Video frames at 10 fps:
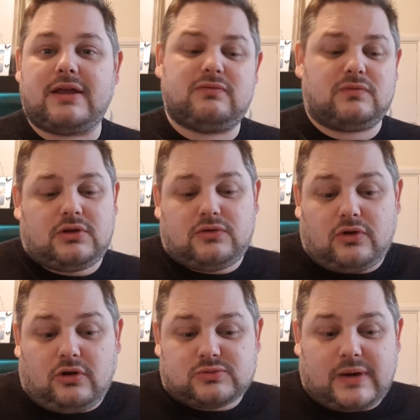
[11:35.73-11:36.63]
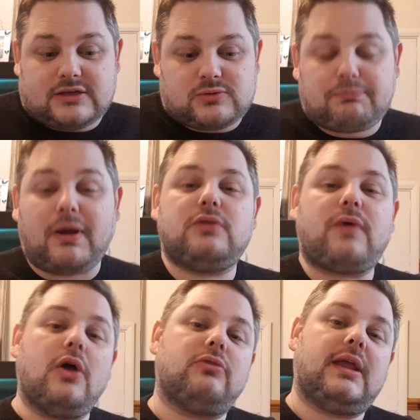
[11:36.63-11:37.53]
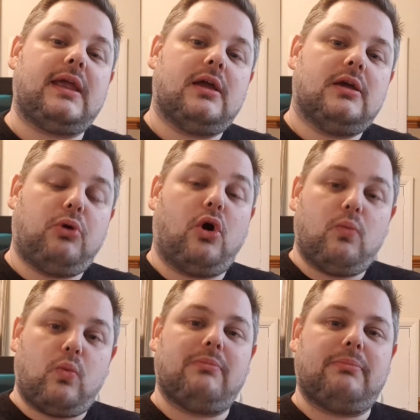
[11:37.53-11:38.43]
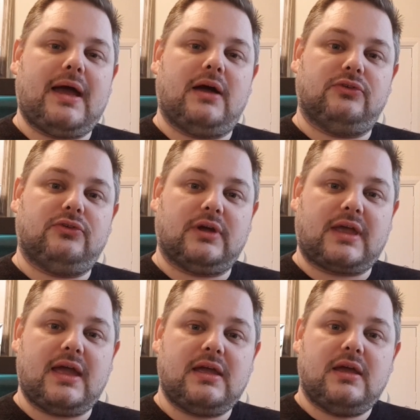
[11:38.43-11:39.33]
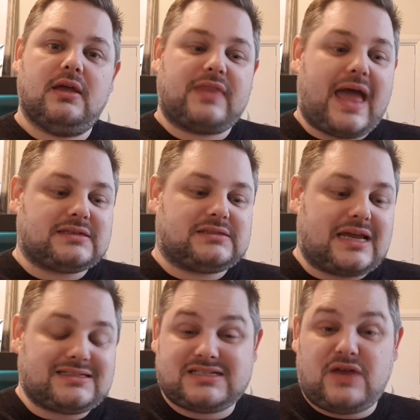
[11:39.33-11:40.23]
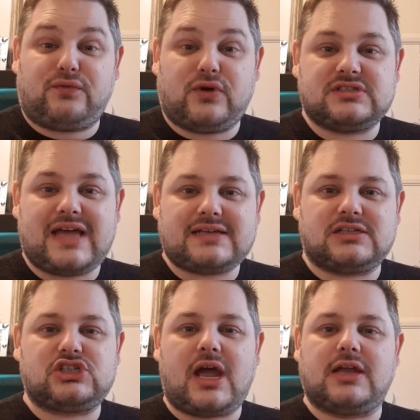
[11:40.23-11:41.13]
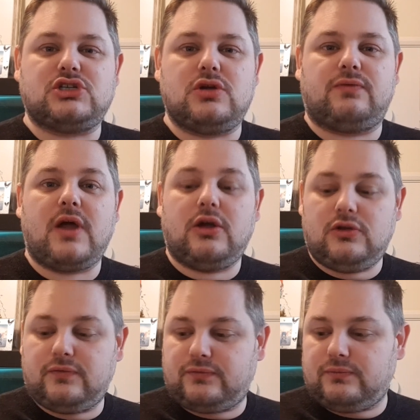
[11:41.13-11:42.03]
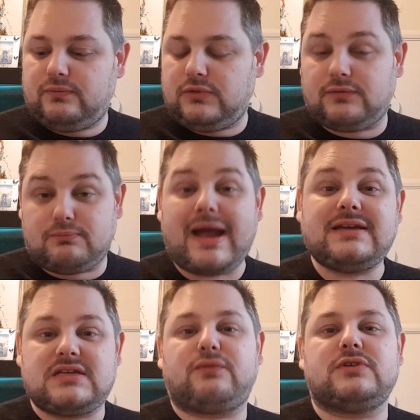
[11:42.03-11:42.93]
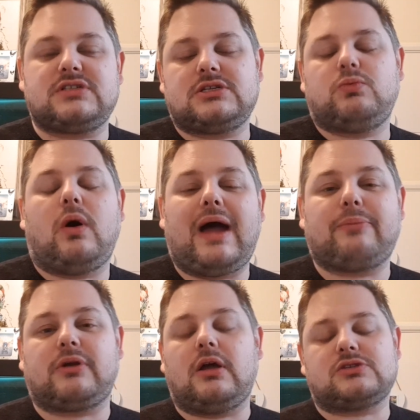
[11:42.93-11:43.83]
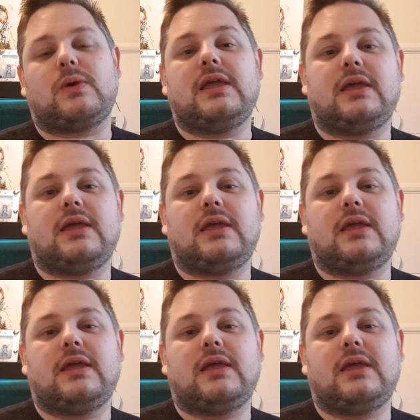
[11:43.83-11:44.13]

You've not lost weight this week, but you've only put on 1 pound. Okay, that's a difference. That's a change. You've made a difference into what happened last week.